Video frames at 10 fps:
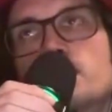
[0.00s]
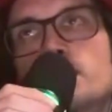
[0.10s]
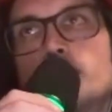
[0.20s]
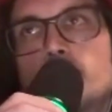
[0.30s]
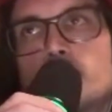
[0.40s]

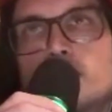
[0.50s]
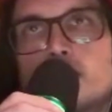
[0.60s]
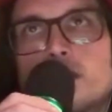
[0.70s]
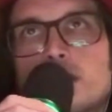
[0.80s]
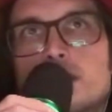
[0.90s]
feel
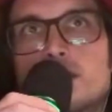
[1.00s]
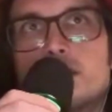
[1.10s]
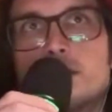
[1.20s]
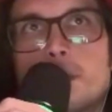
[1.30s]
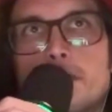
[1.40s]
like
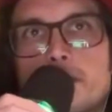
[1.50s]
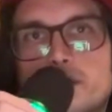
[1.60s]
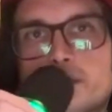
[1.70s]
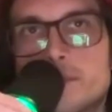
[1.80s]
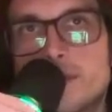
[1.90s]
there's
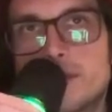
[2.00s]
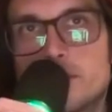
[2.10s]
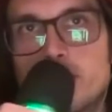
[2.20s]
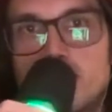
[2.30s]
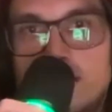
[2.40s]
something
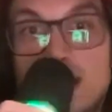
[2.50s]
about